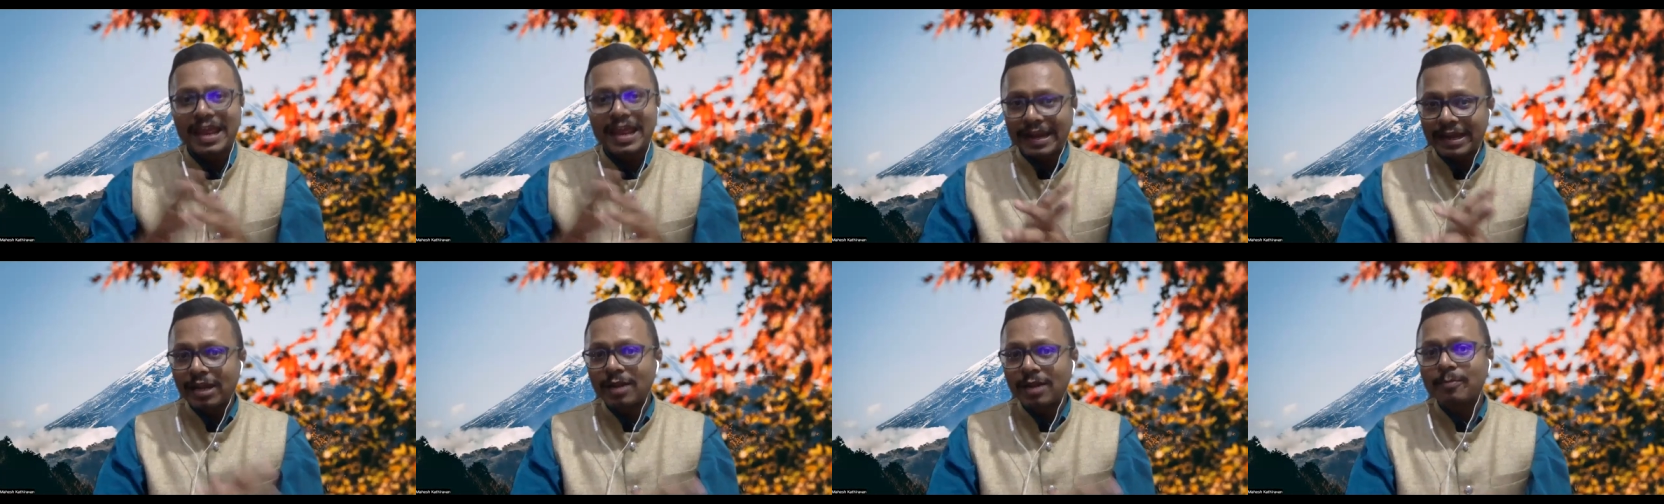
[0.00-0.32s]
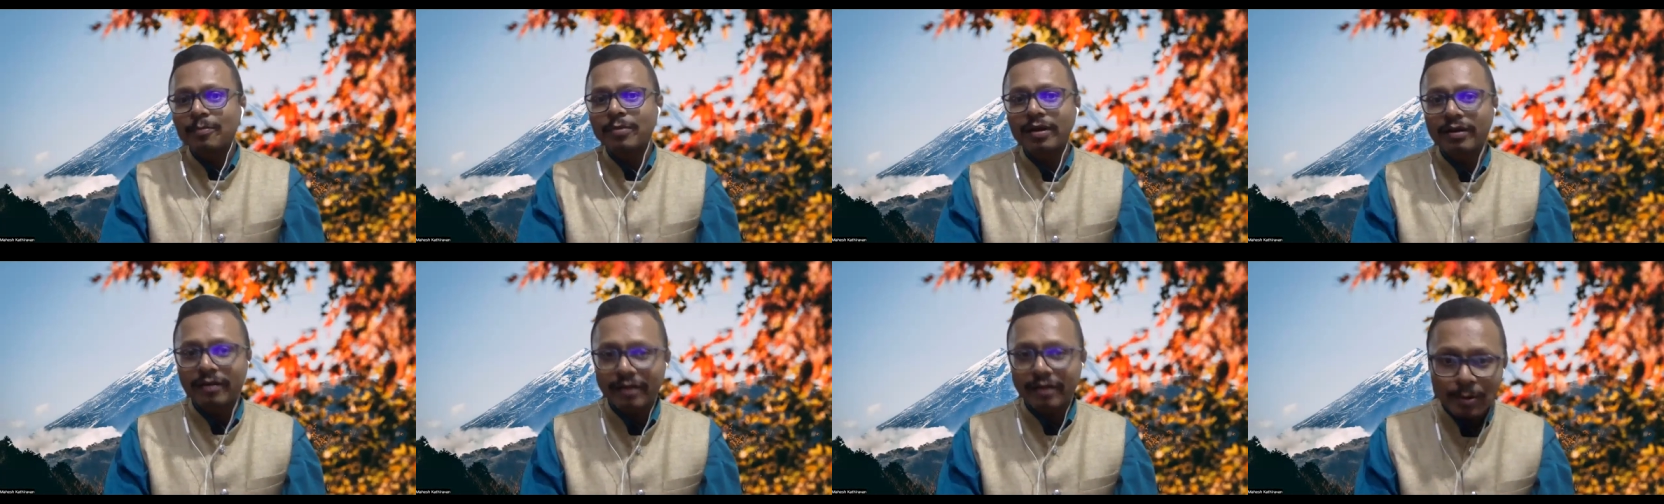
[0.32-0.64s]

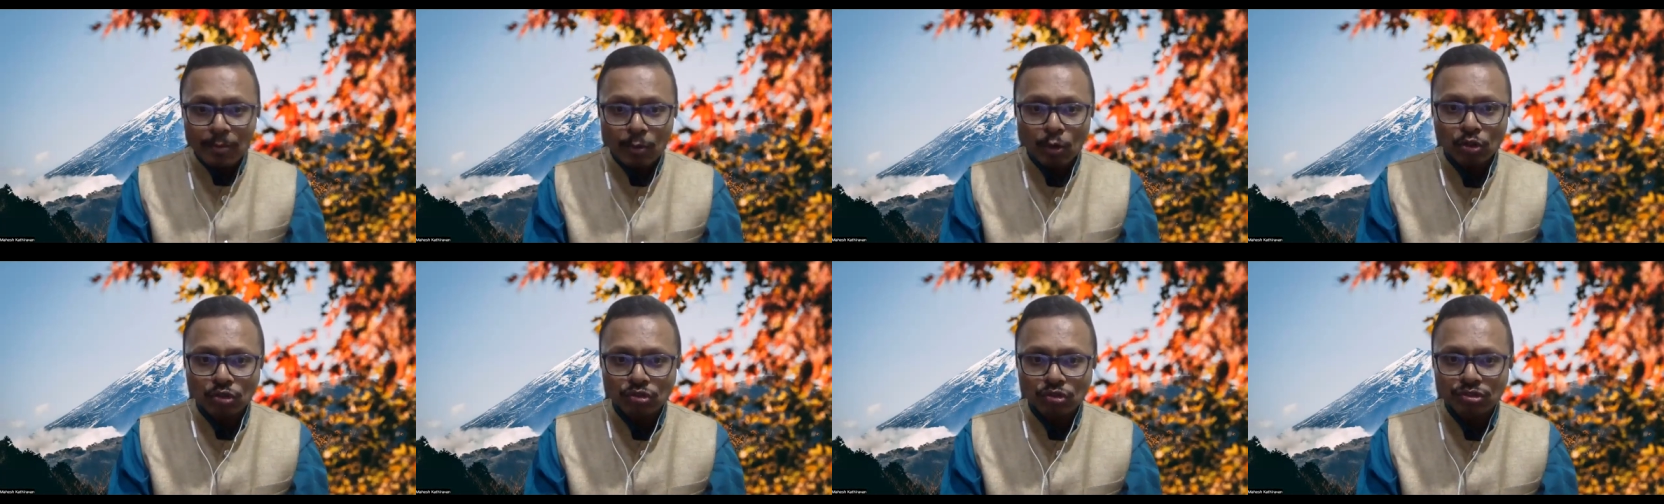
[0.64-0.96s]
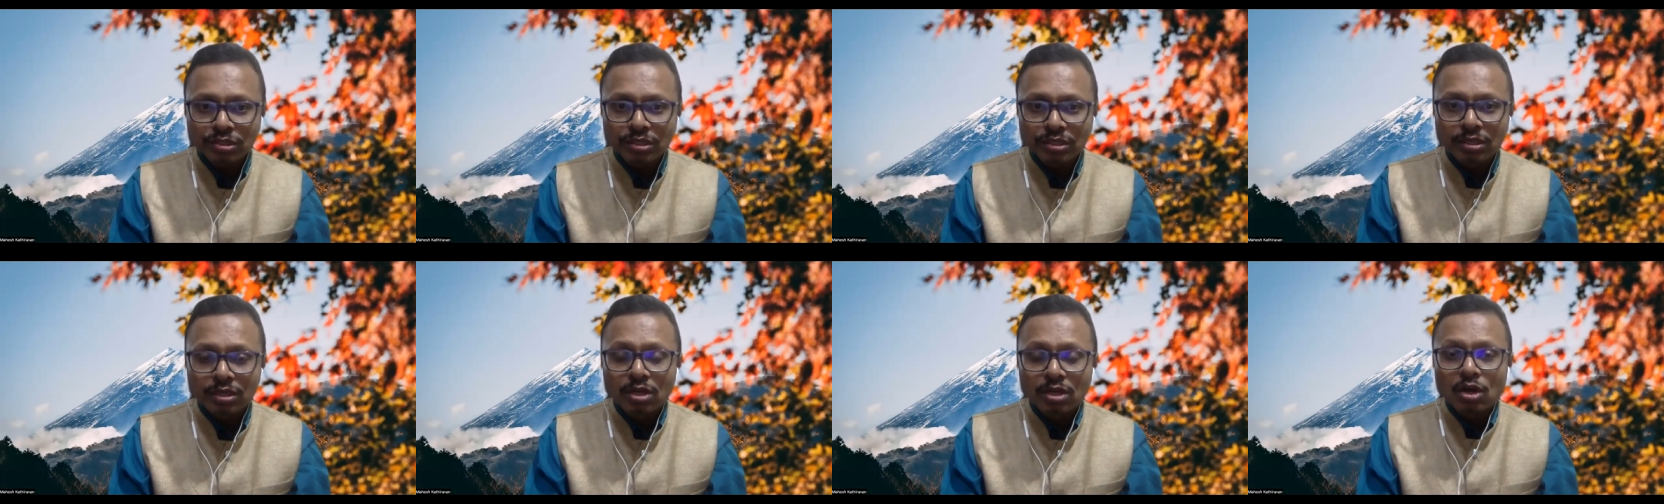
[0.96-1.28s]
Hindenburg
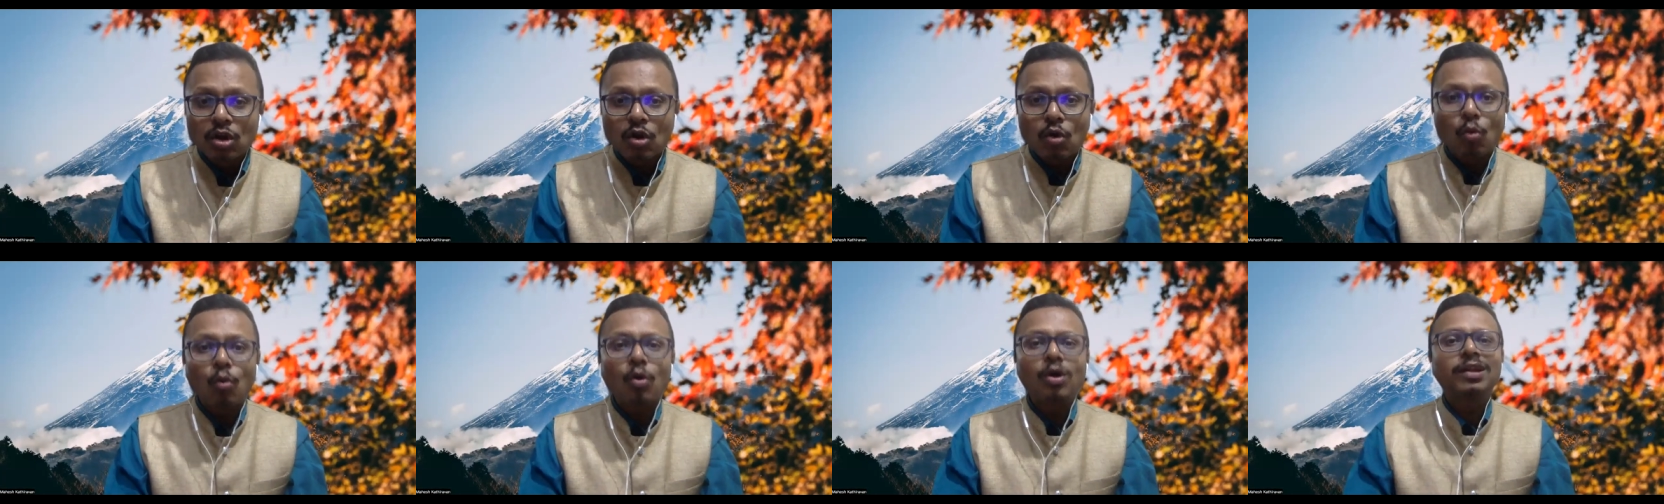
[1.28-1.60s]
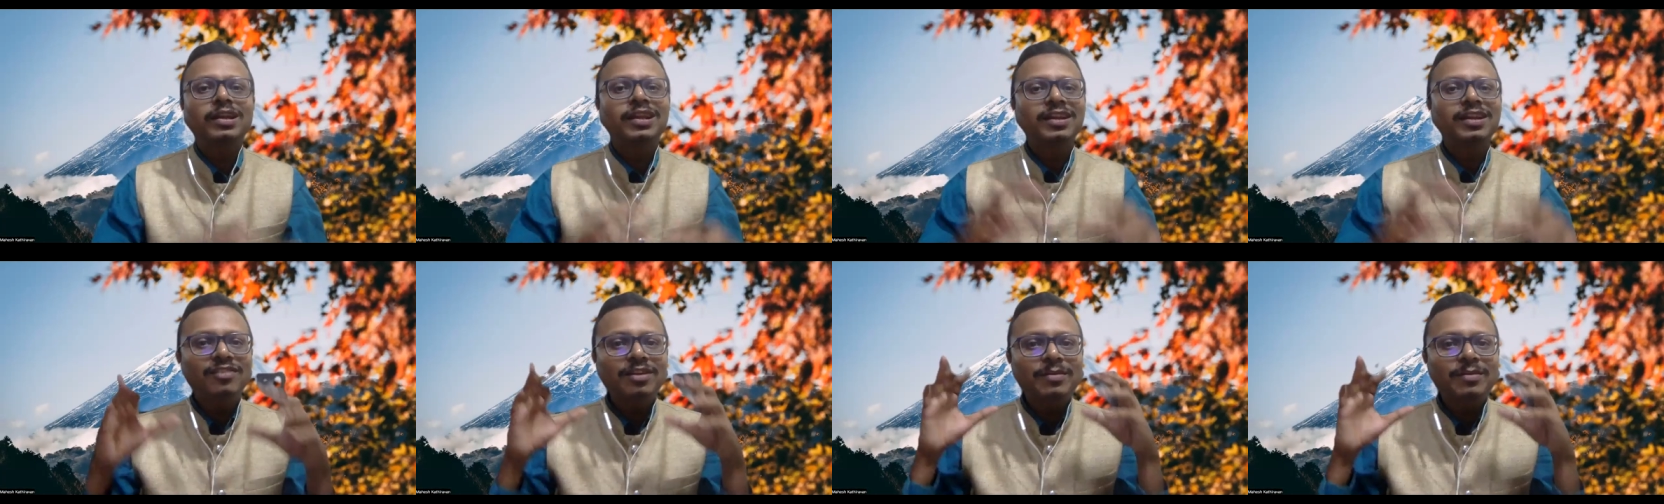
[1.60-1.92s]
reports,
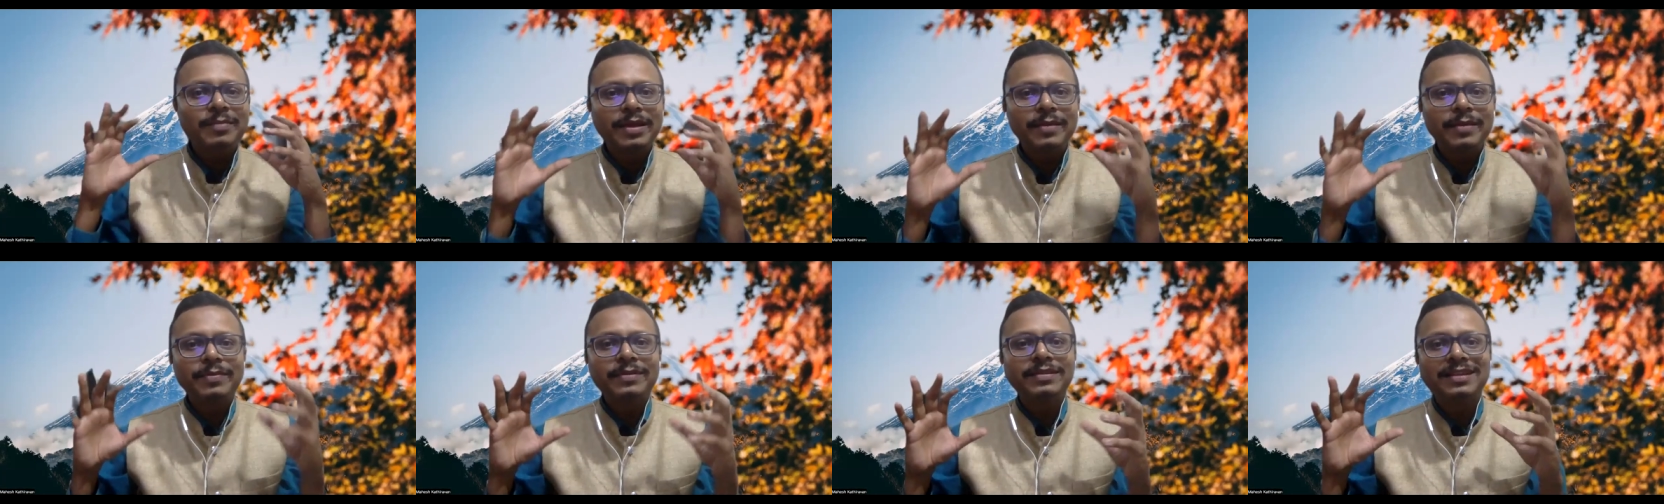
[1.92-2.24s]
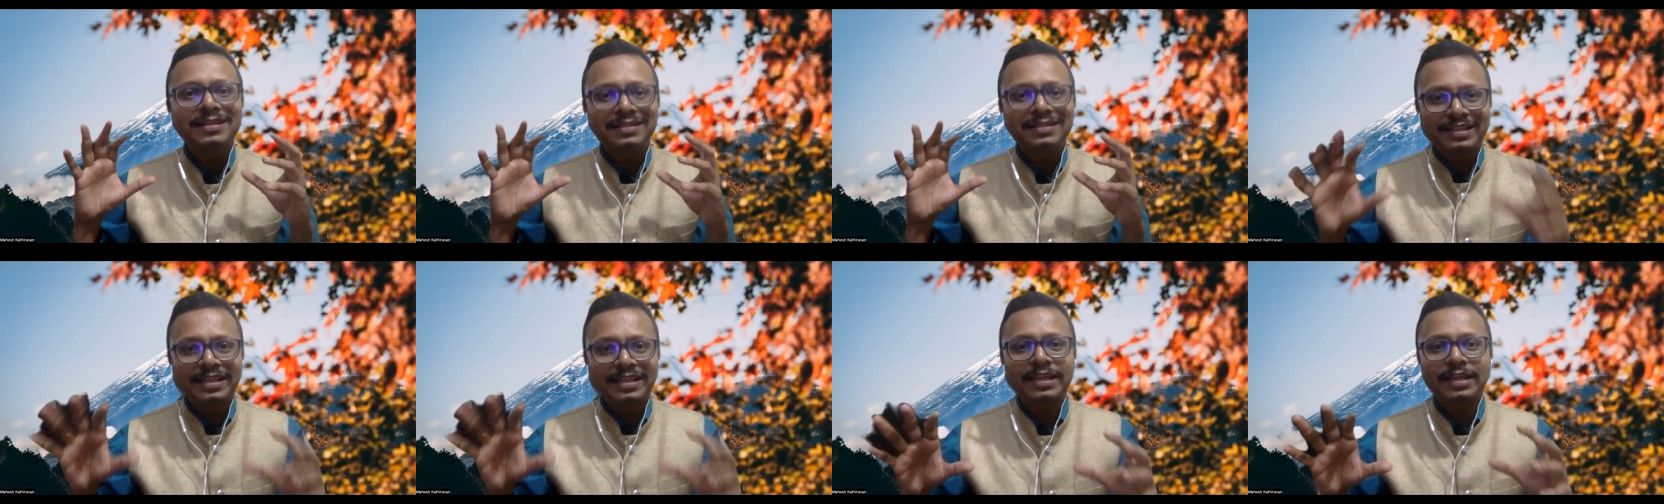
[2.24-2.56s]
whatever may be
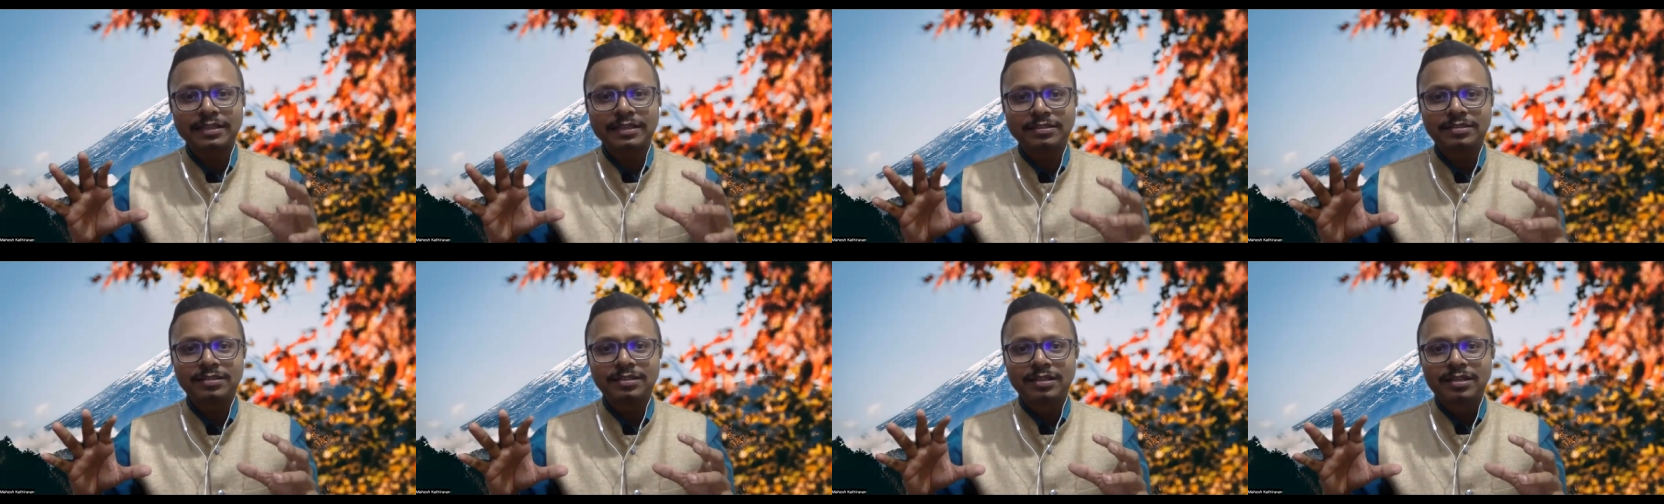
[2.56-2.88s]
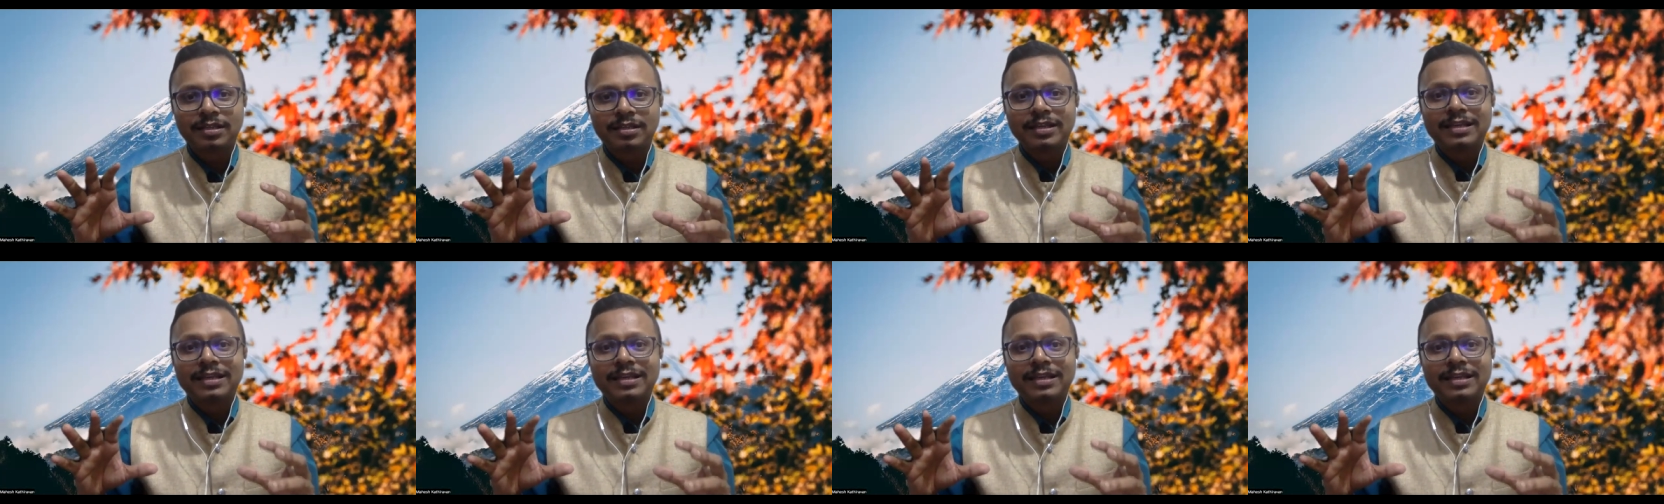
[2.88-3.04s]
the things,